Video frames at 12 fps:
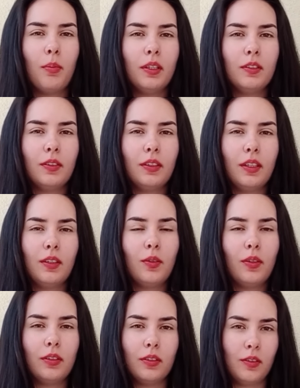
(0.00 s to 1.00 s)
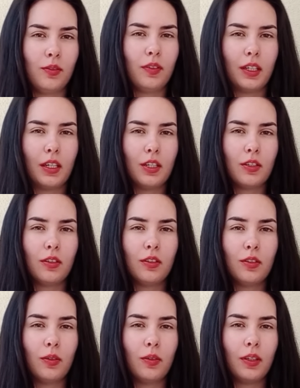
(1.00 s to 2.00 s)
button and turn on notifications
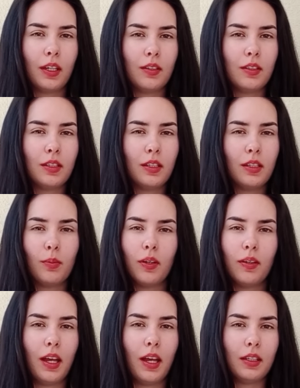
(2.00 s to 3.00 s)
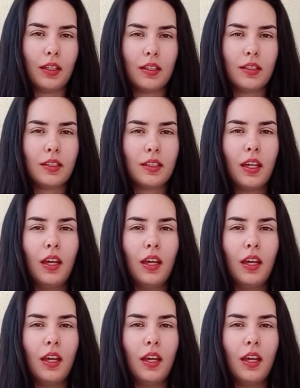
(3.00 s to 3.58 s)
so you can see more like this.